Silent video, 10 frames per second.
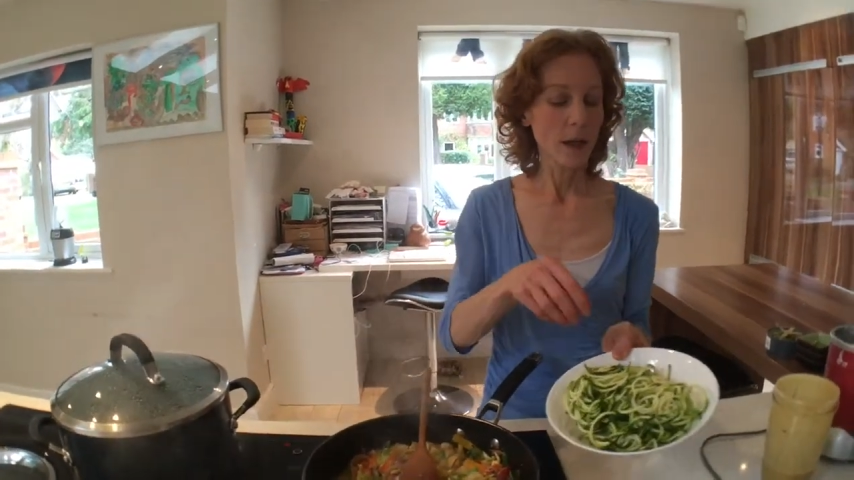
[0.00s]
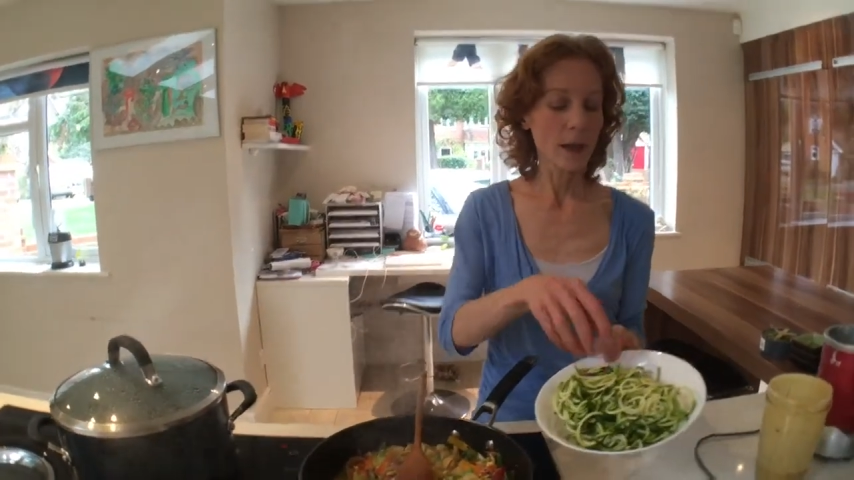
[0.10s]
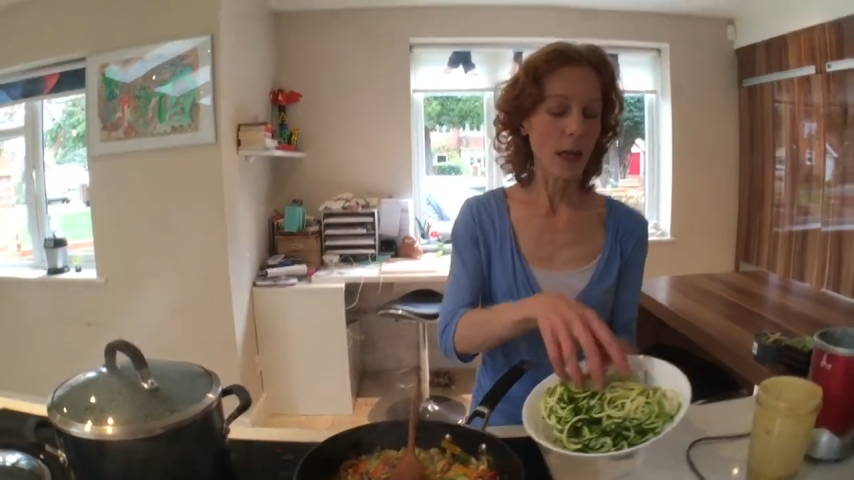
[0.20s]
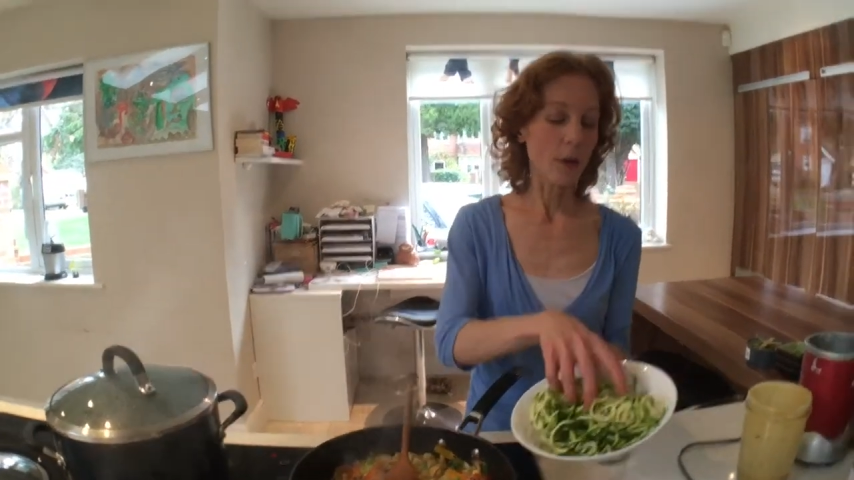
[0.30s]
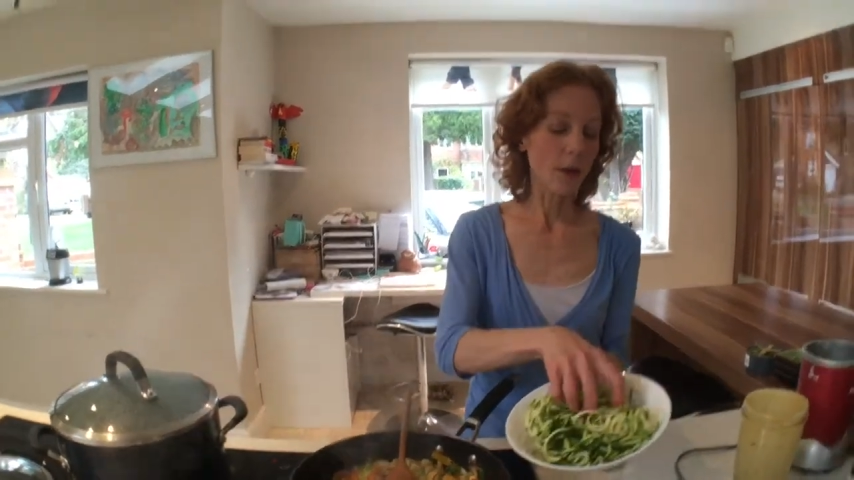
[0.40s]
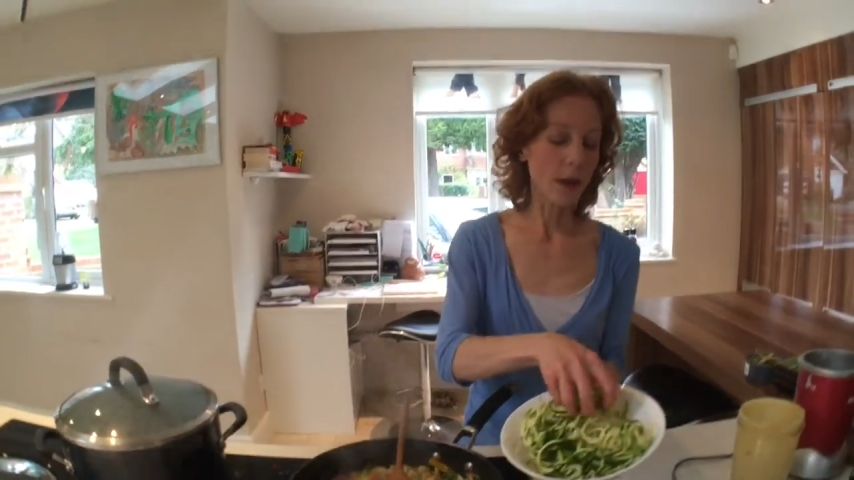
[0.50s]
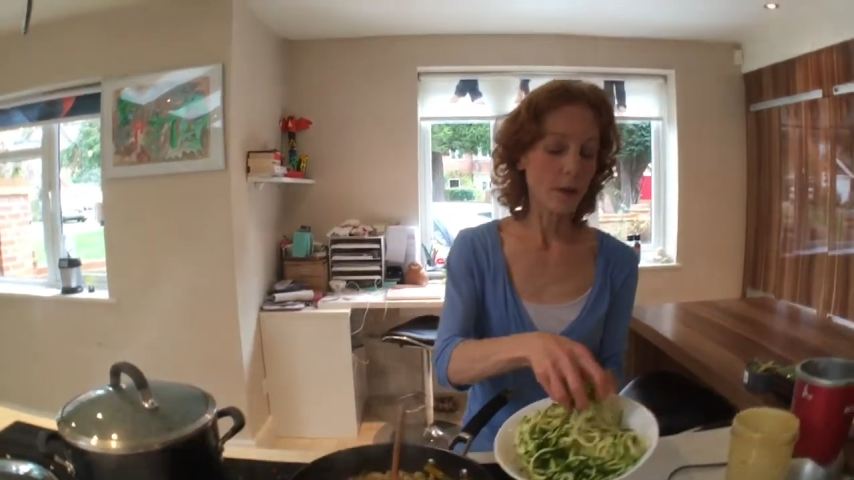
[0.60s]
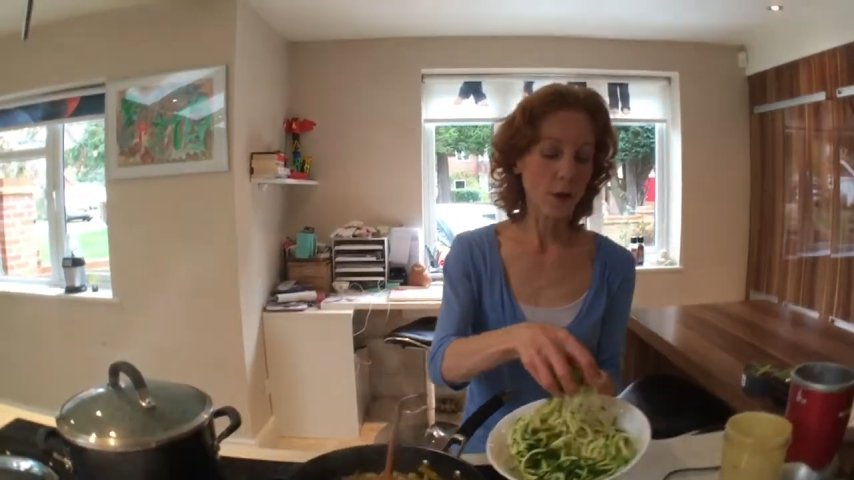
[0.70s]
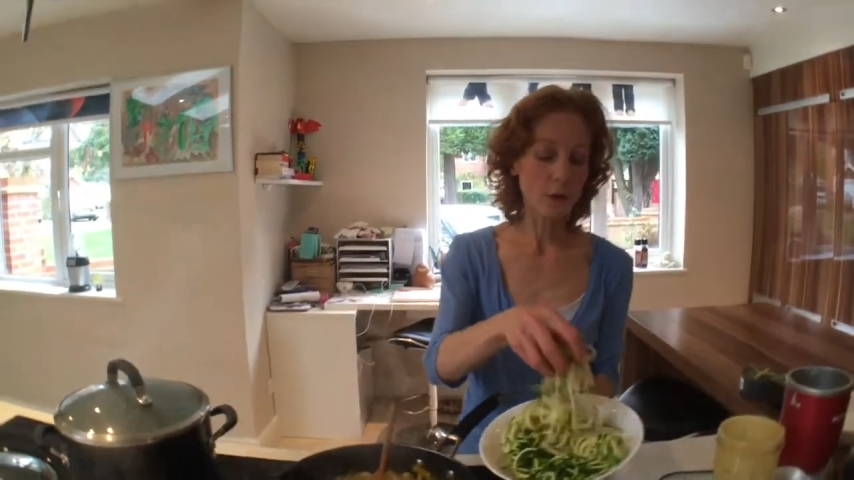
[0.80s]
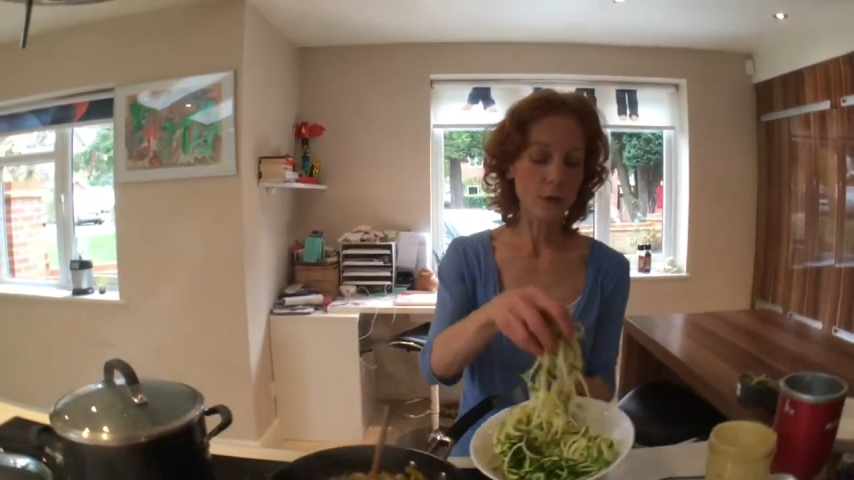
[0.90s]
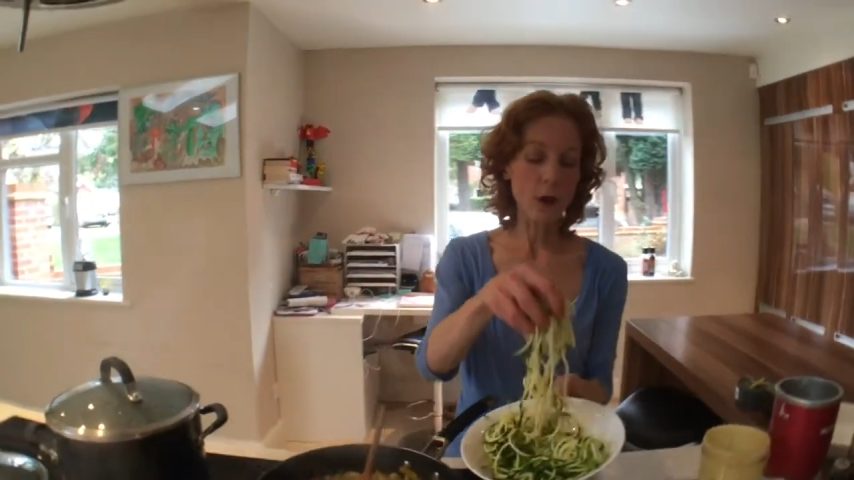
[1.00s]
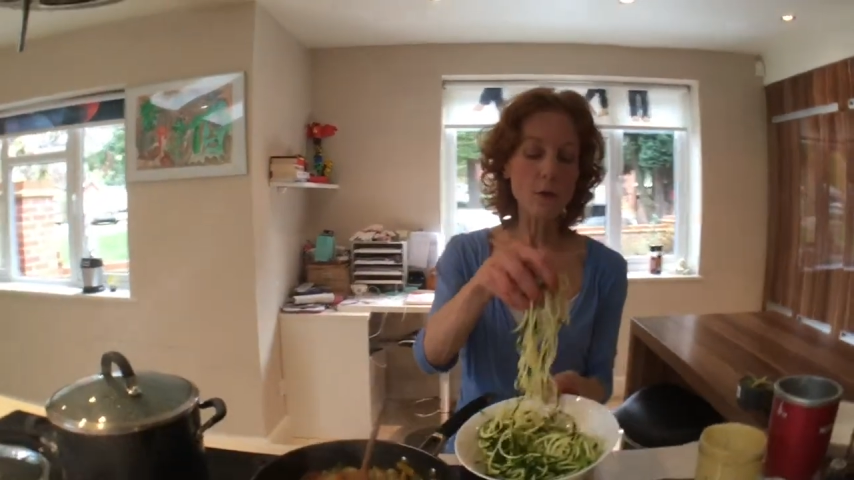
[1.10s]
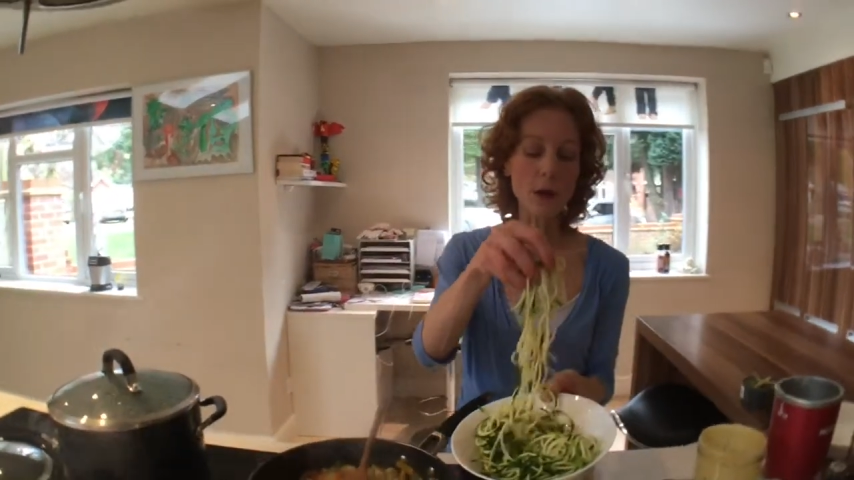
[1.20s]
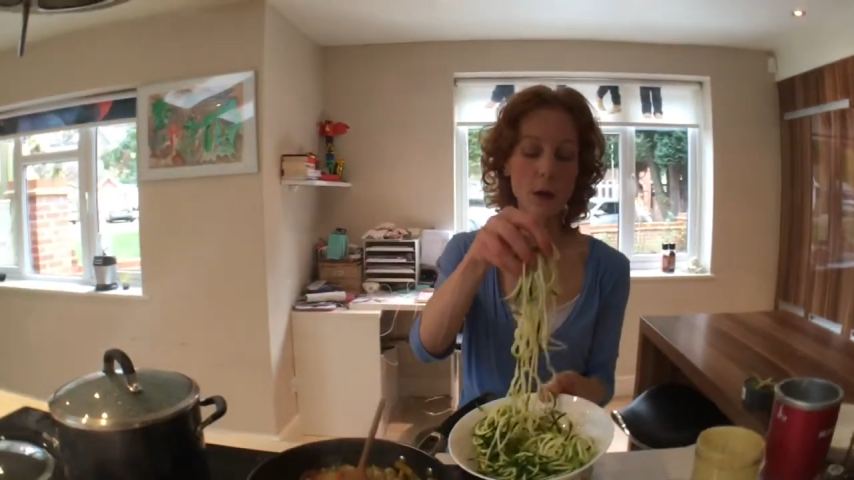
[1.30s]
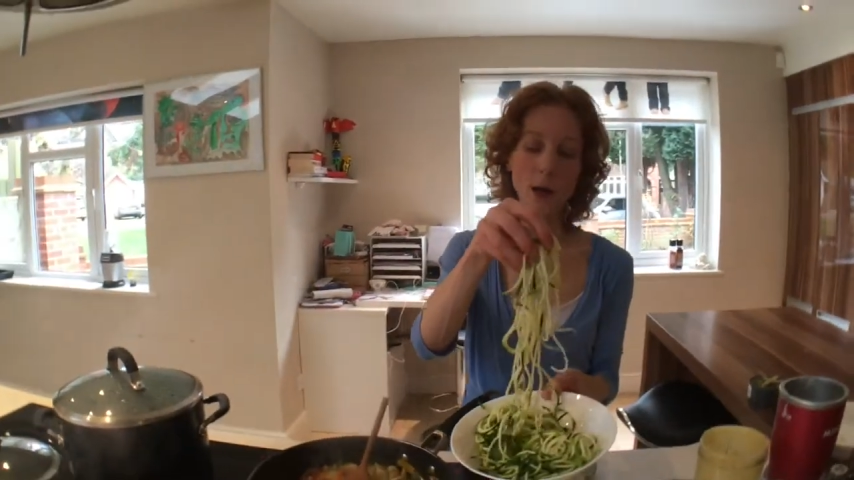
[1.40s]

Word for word: Now if you don't know